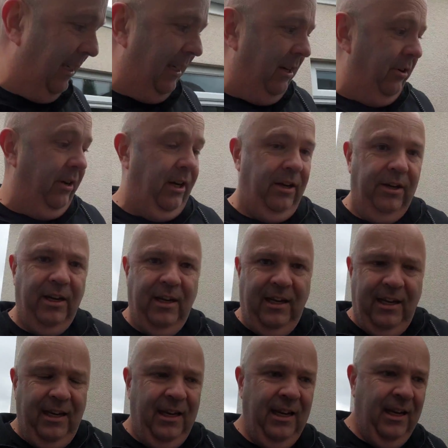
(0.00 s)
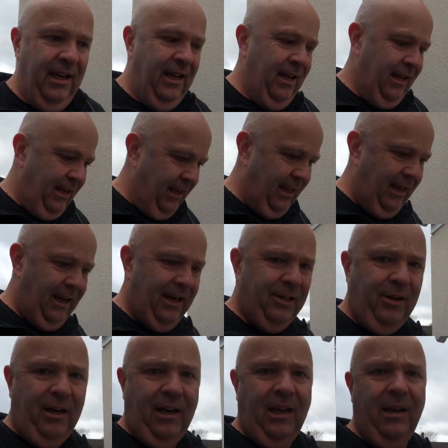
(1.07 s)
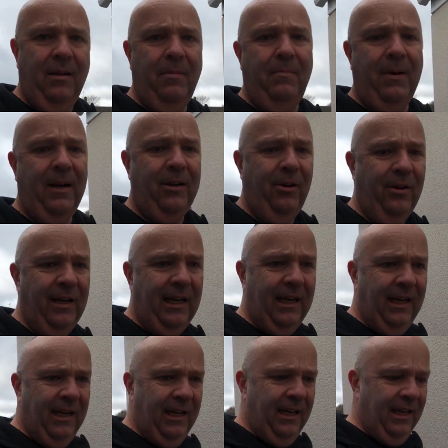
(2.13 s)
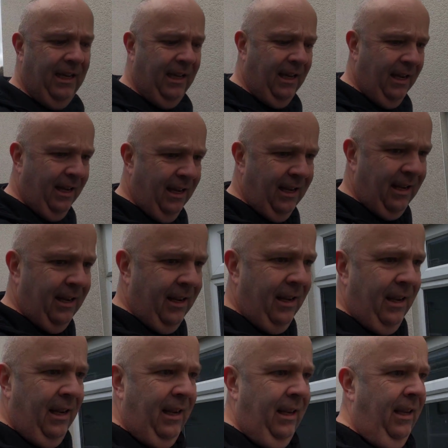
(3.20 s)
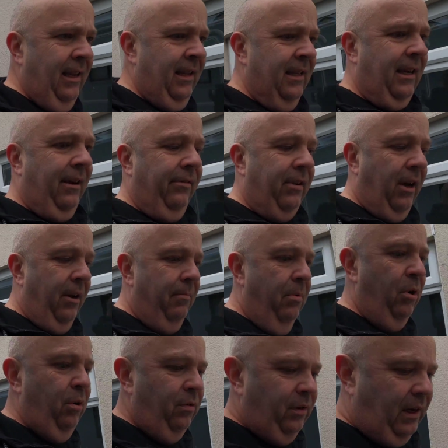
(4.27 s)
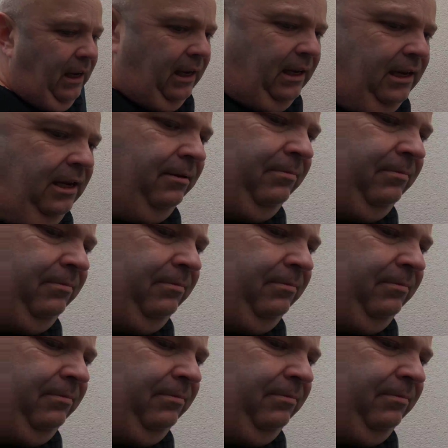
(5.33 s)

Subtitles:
the security on, get the electric back on again. So I've kind of moved it,